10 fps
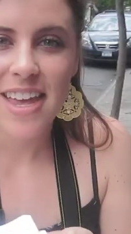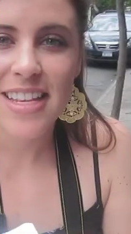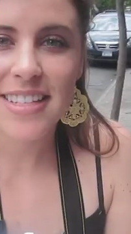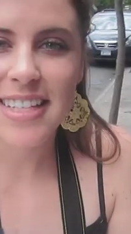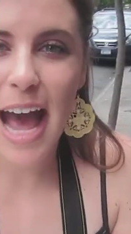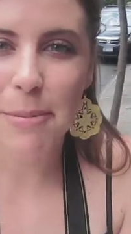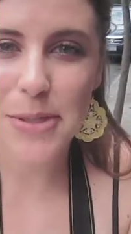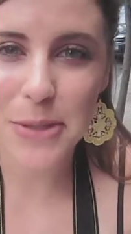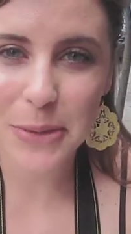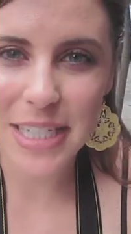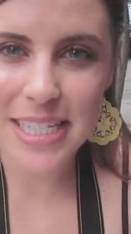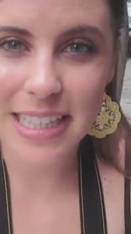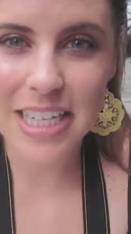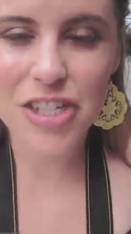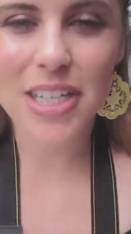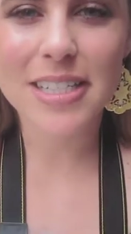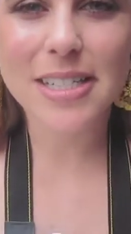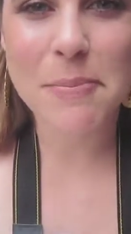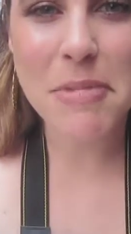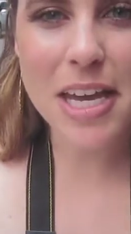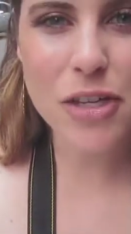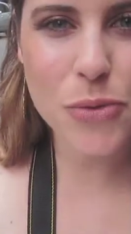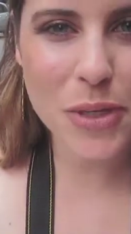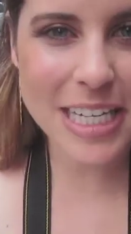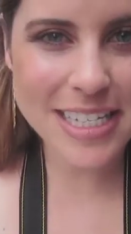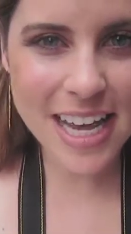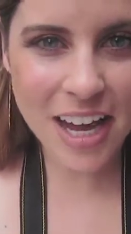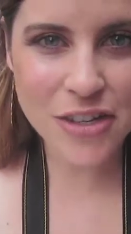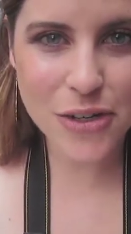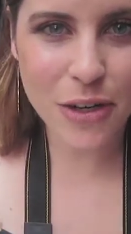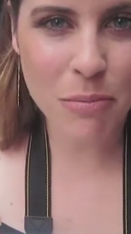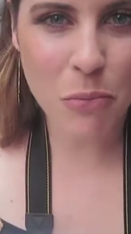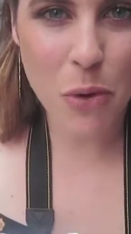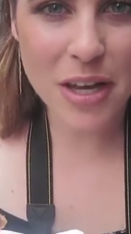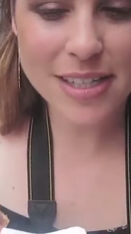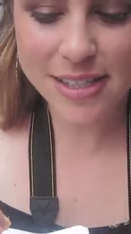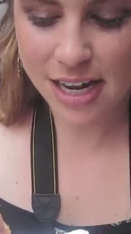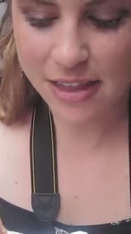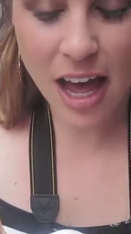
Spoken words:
This is absolutely delicious. The meat is really tender and moist, and the